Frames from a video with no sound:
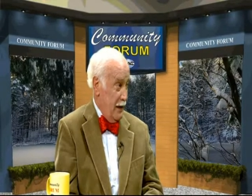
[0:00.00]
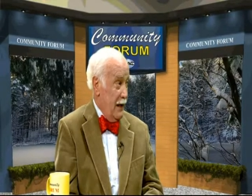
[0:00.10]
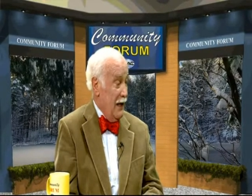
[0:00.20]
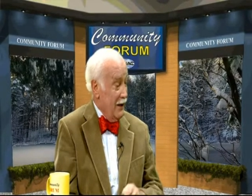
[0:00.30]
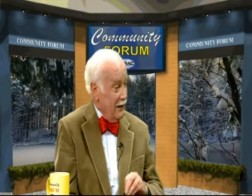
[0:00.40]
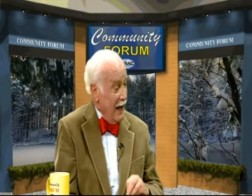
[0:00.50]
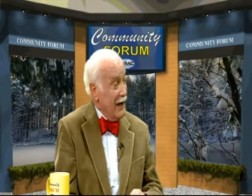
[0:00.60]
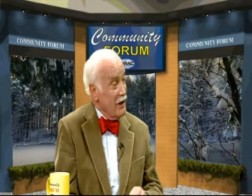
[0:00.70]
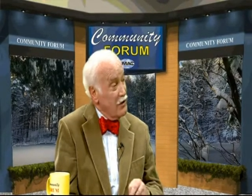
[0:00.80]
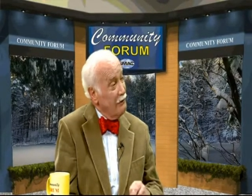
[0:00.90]
I think that
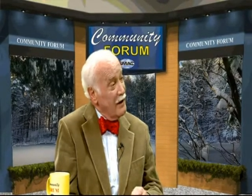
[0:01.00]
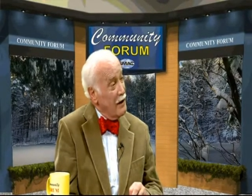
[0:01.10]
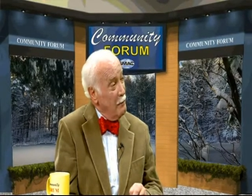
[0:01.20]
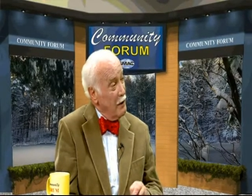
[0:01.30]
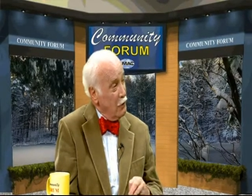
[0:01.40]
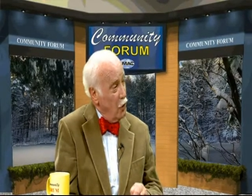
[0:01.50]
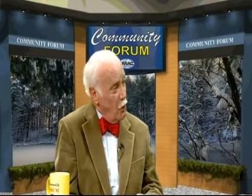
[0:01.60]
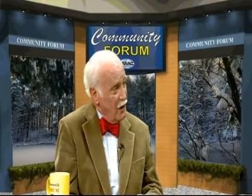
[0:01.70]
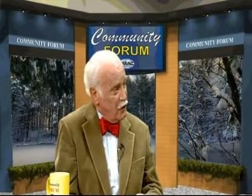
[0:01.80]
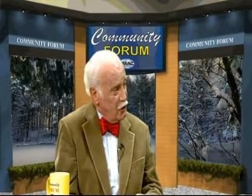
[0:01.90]
is the fundamental
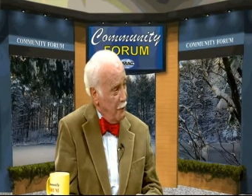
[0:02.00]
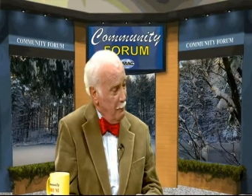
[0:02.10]
question.